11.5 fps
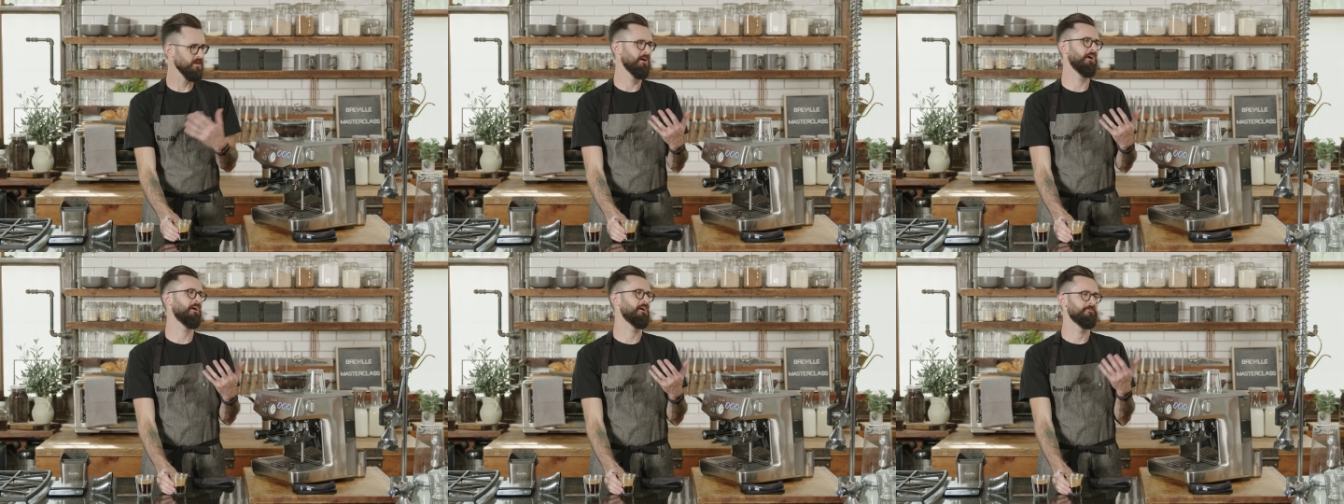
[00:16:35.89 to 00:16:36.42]

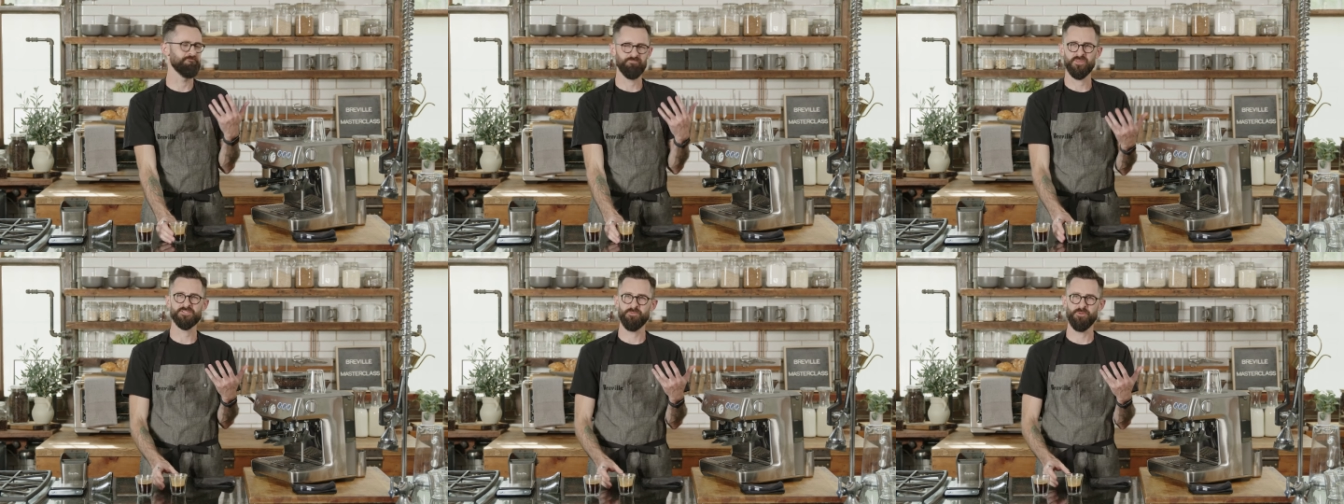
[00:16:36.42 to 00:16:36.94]
Ah, oh,
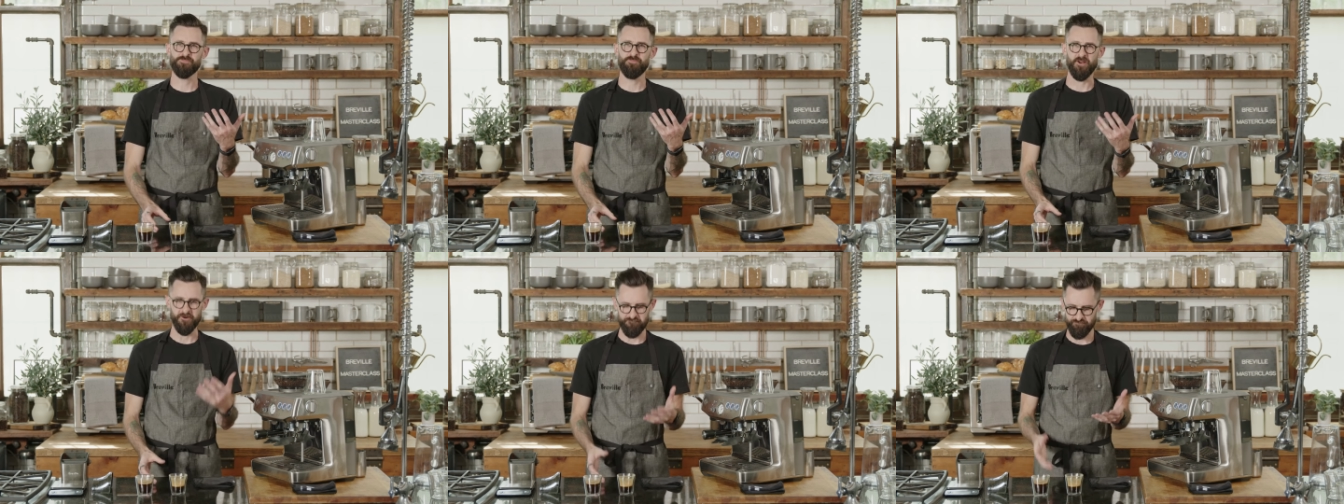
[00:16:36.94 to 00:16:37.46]
so much
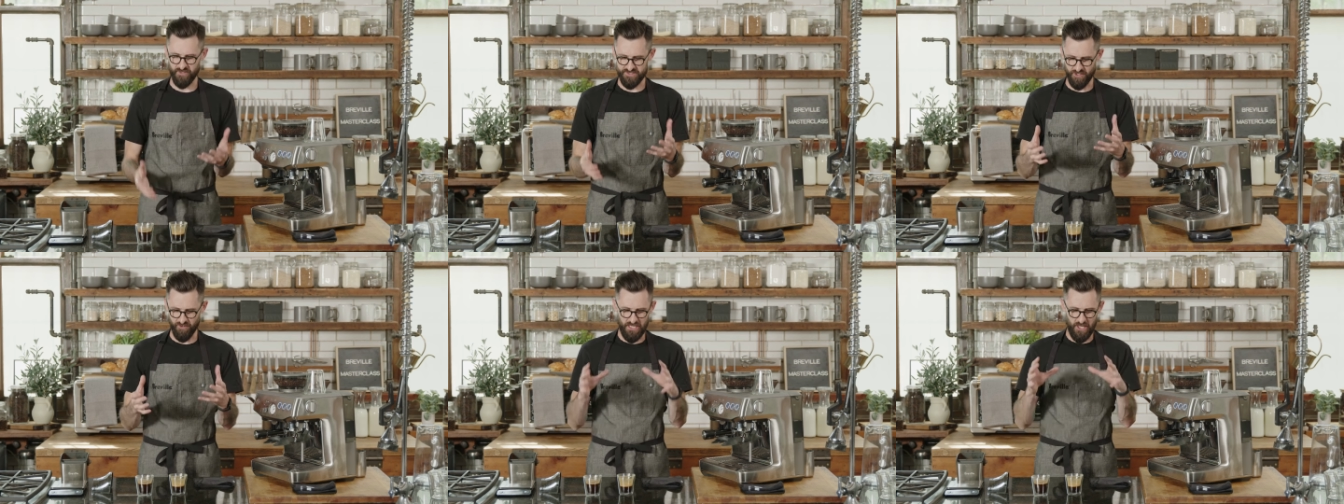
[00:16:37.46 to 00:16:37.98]
better.
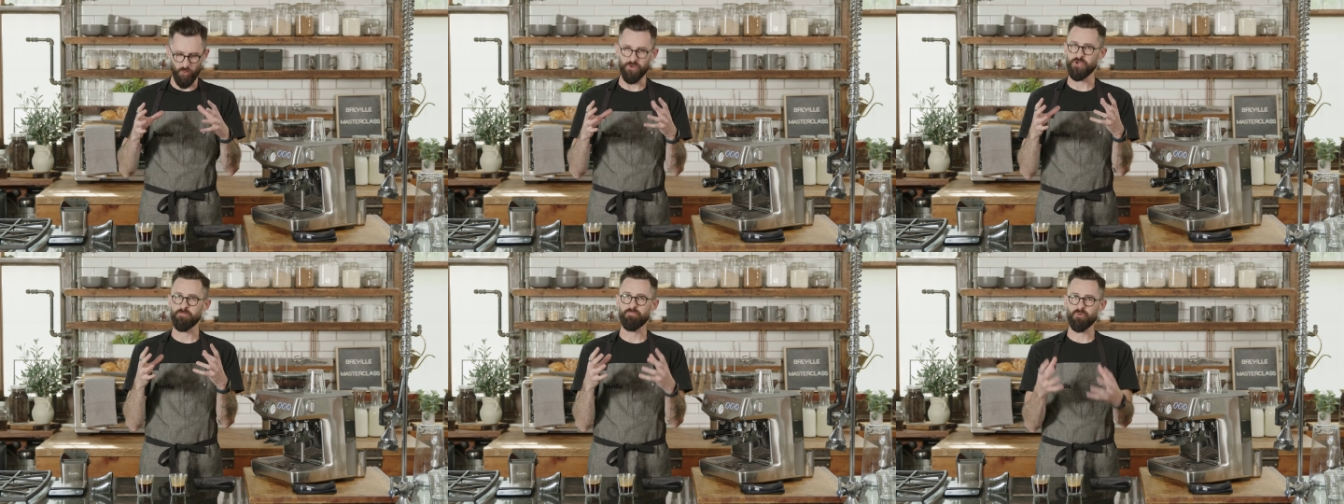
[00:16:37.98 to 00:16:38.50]
So when
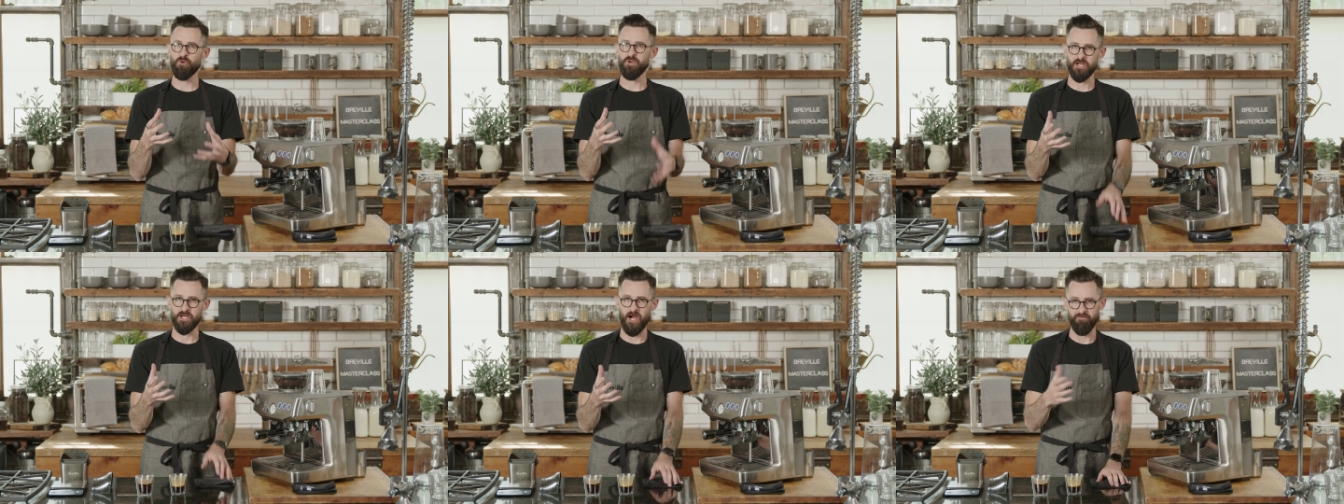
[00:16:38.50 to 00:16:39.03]
you're
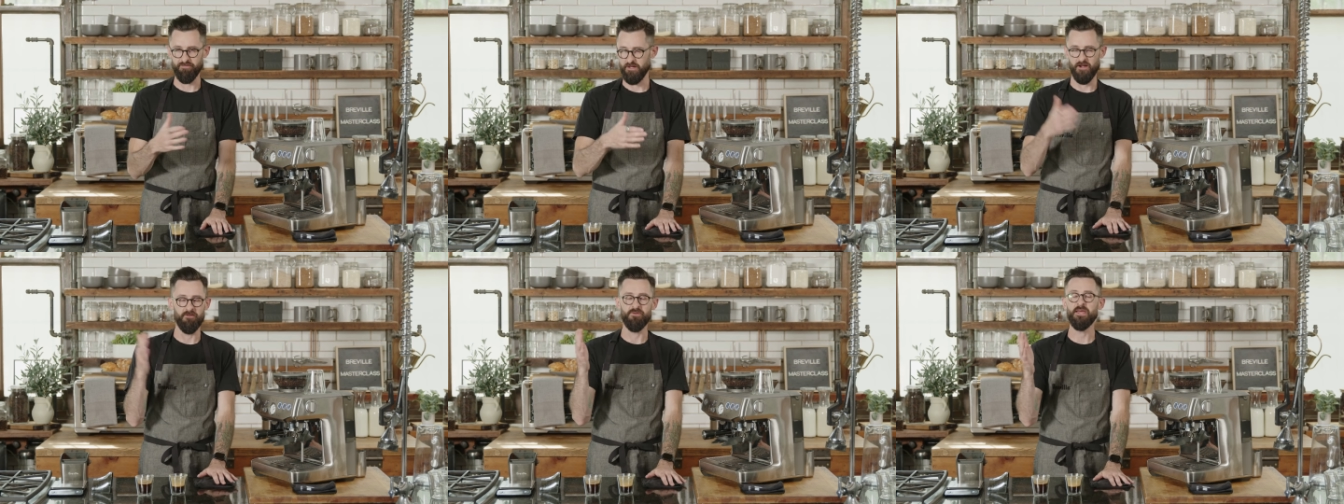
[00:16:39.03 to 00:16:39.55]
brewing coffee
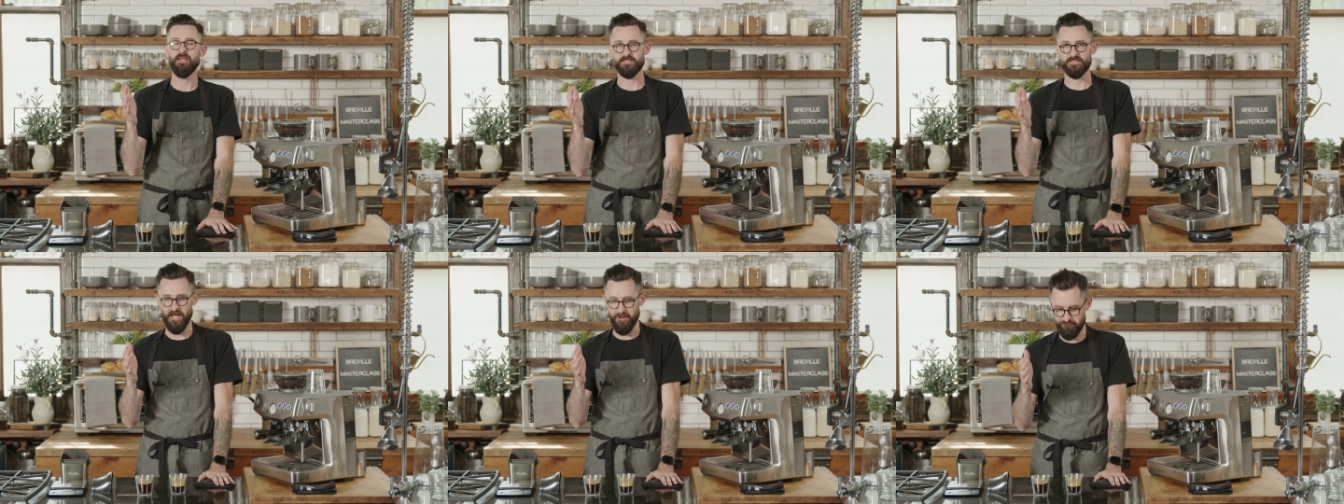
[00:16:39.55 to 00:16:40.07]
of any
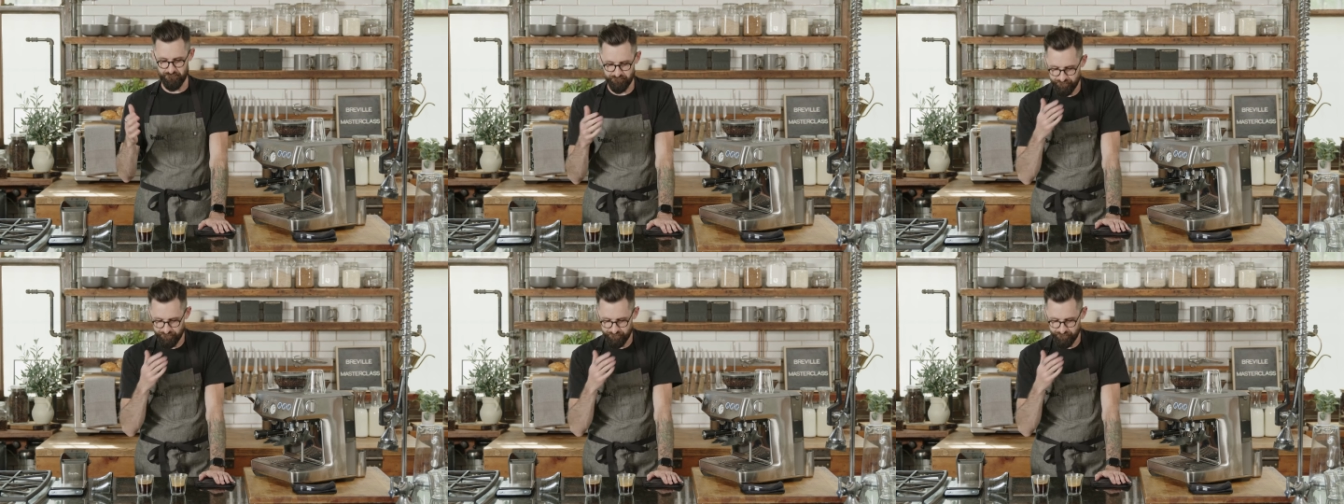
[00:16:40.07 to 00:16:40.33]
type,